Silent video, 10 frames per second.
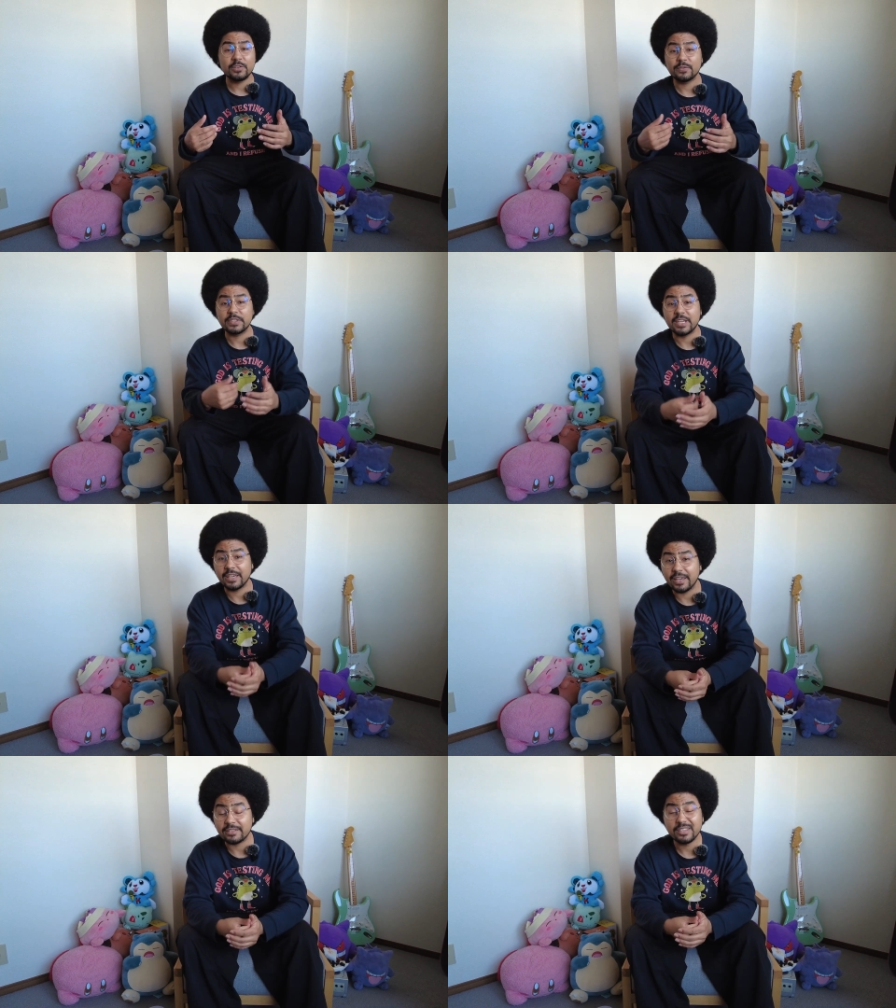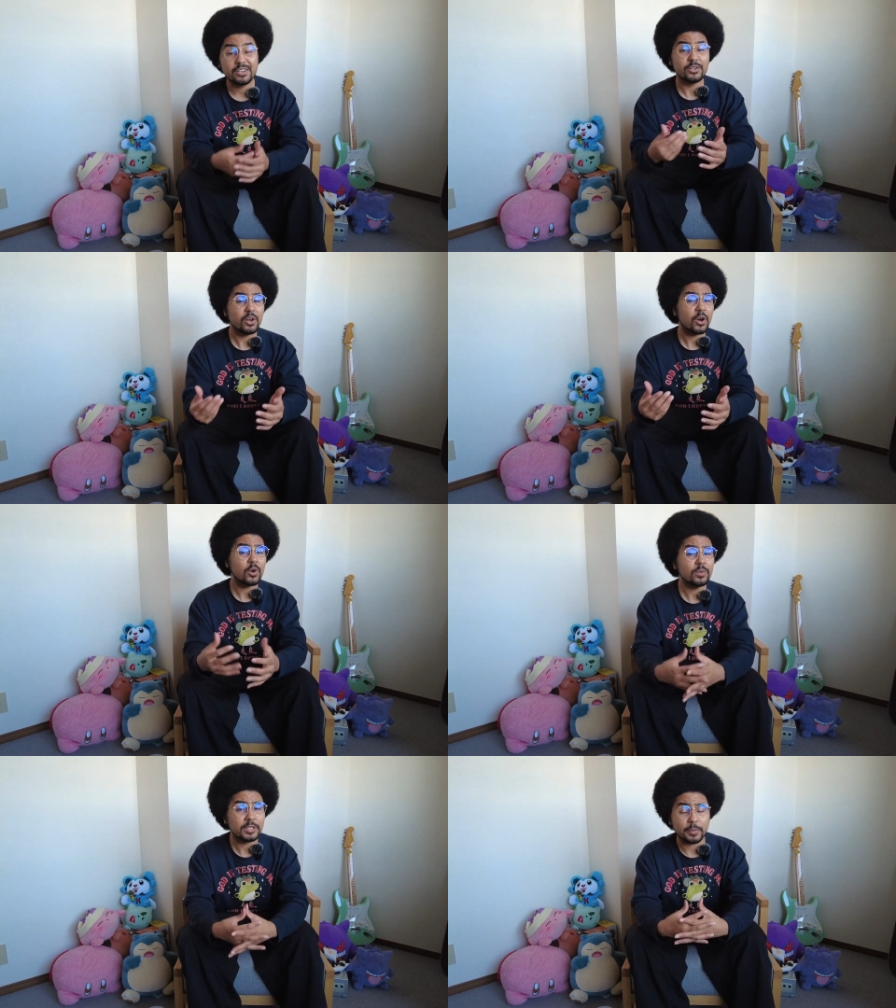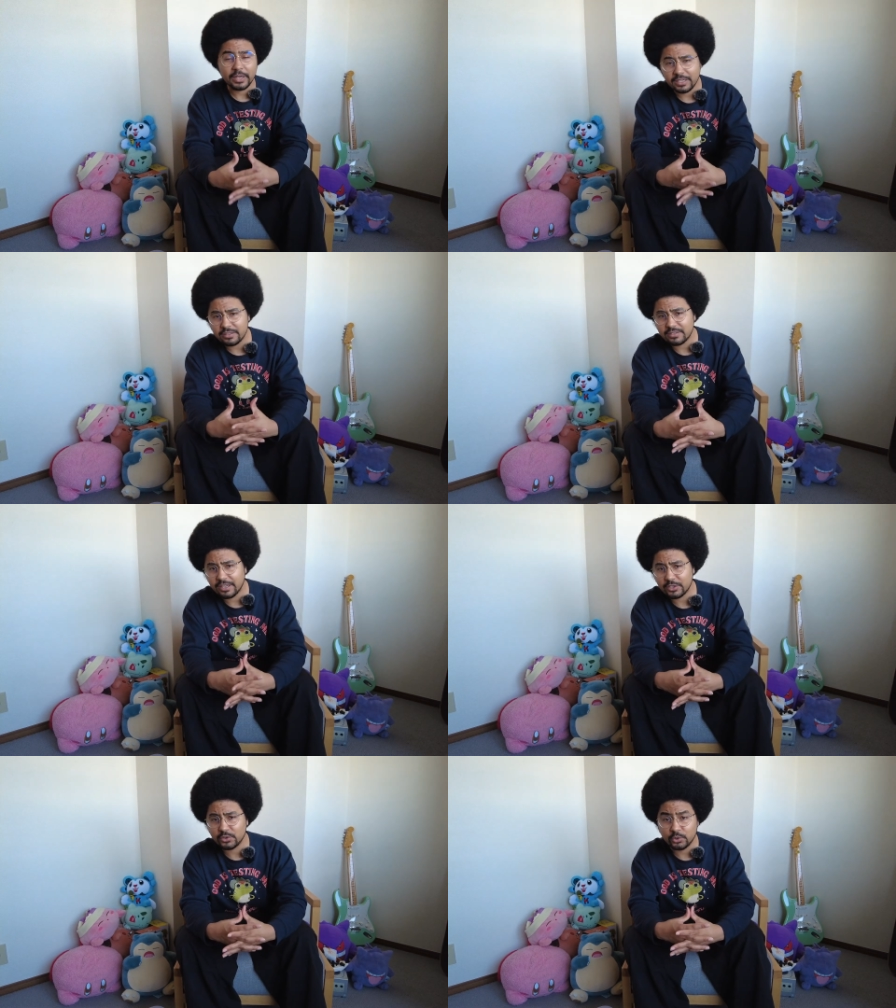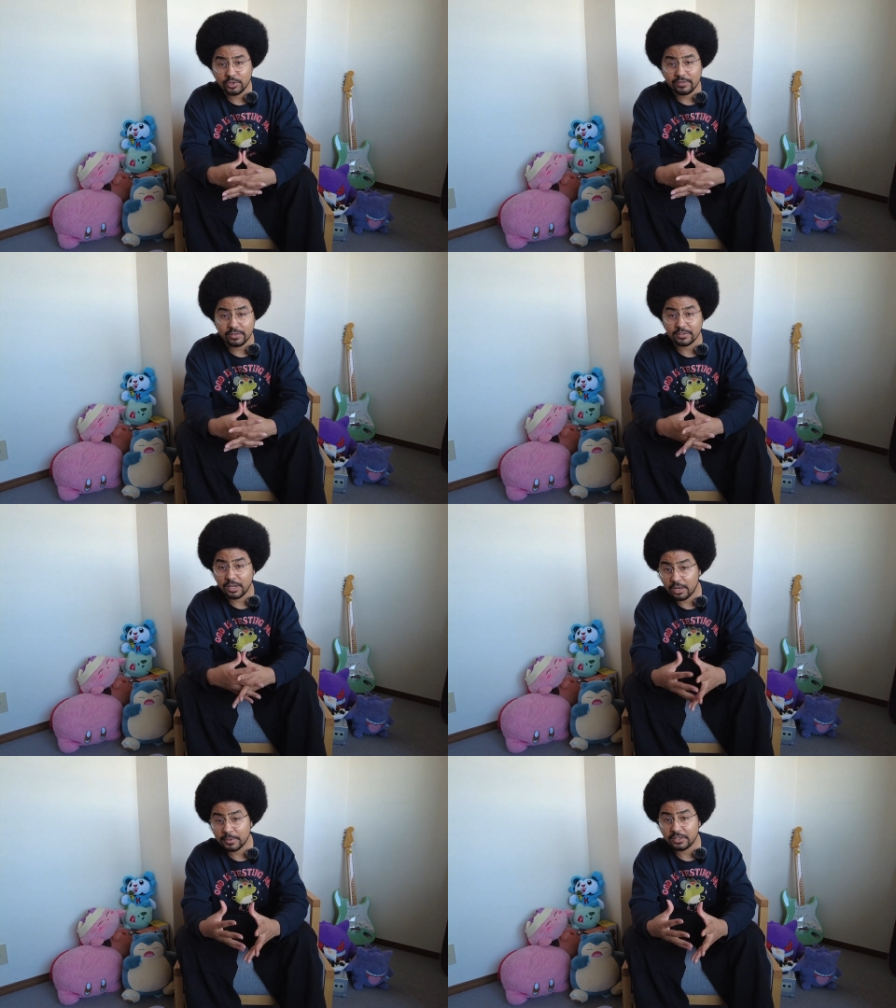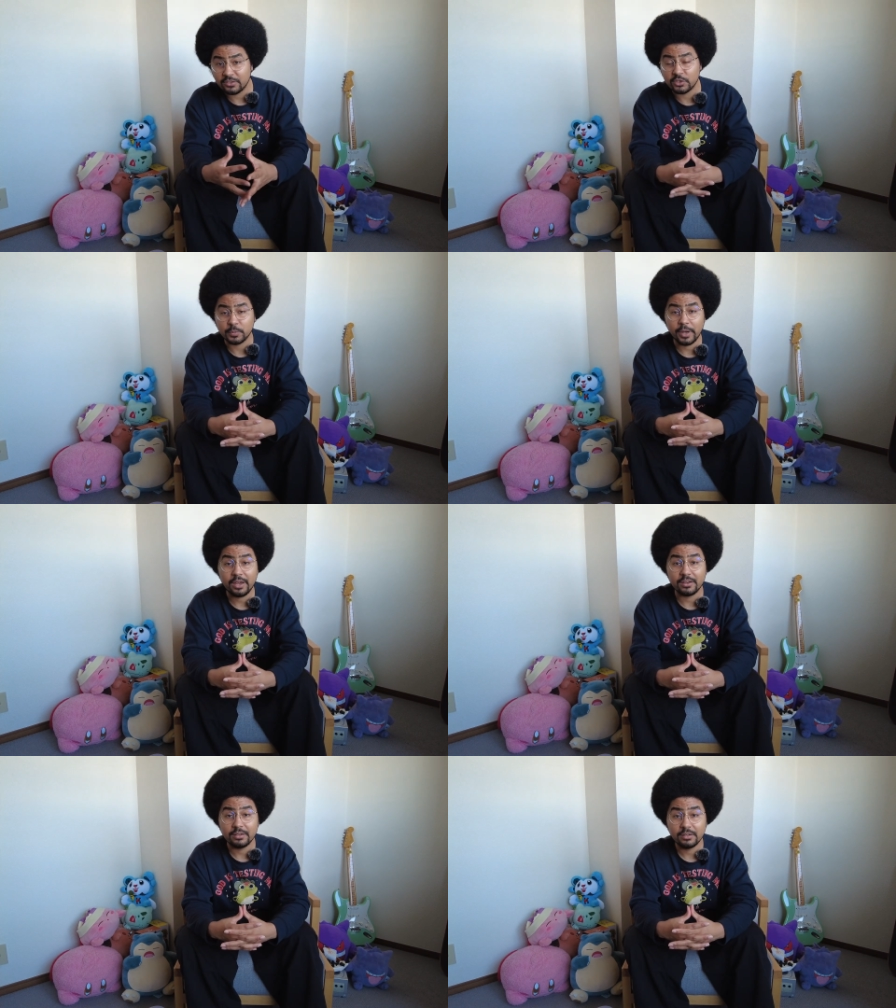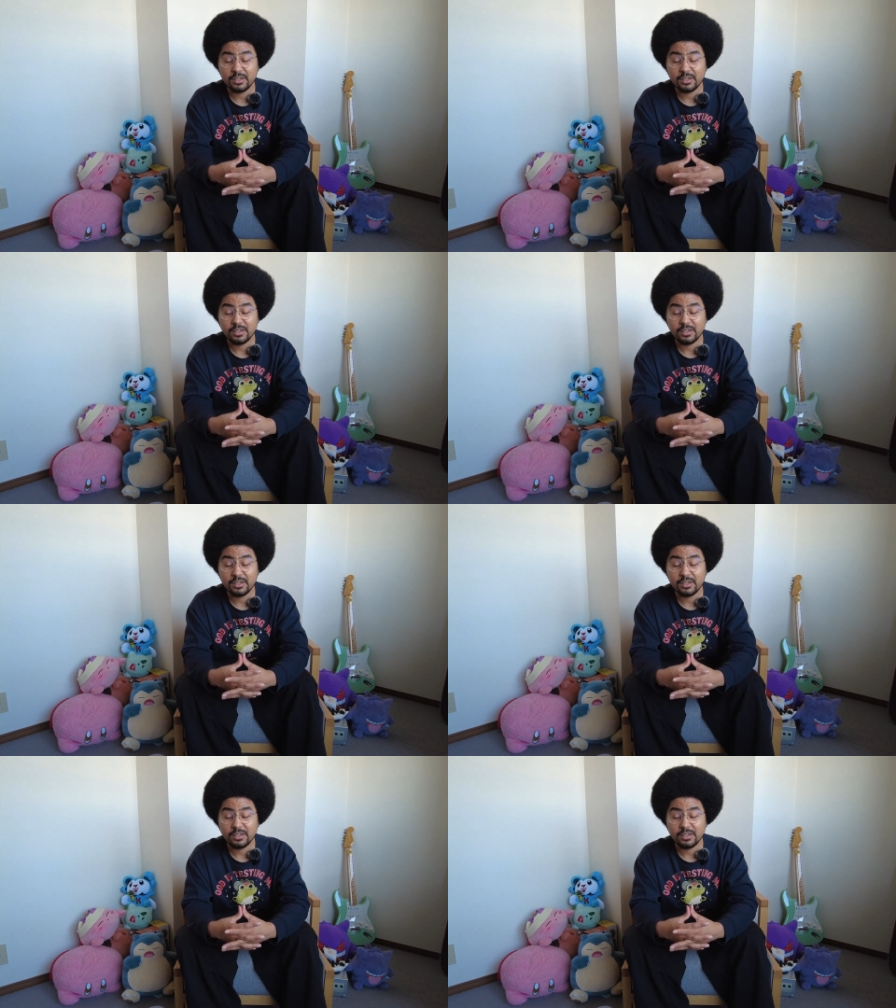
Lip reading: for decades, not only by international travelers coming to Japan,